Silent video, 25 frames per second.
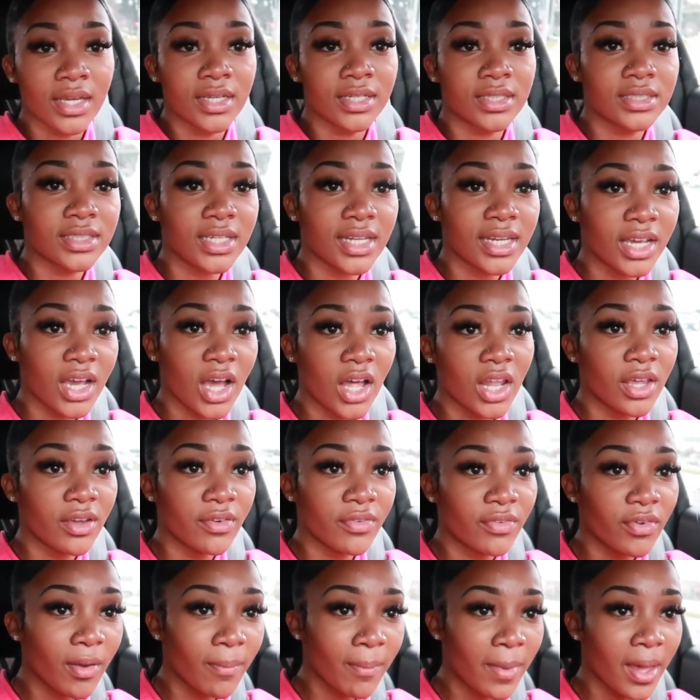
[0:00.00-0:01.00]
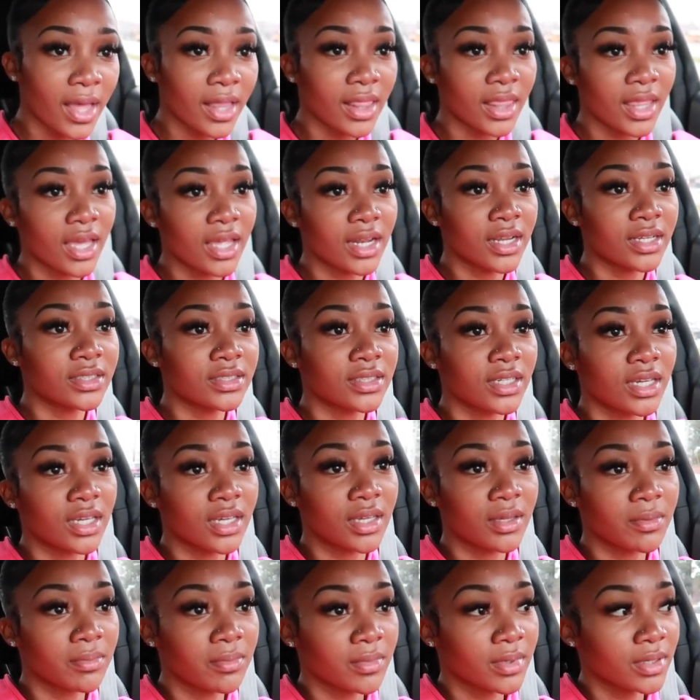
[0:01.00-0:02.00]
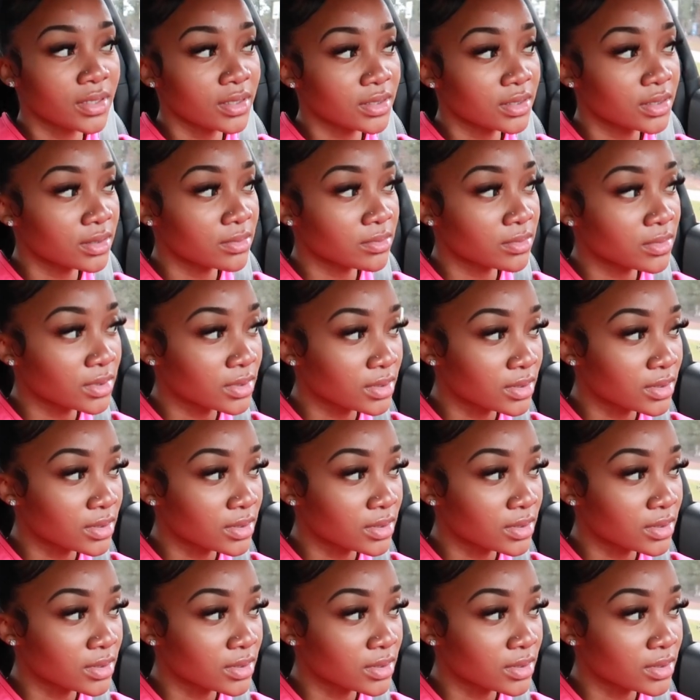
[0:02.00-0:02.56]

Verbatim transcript: say calling from atlanta say you miss me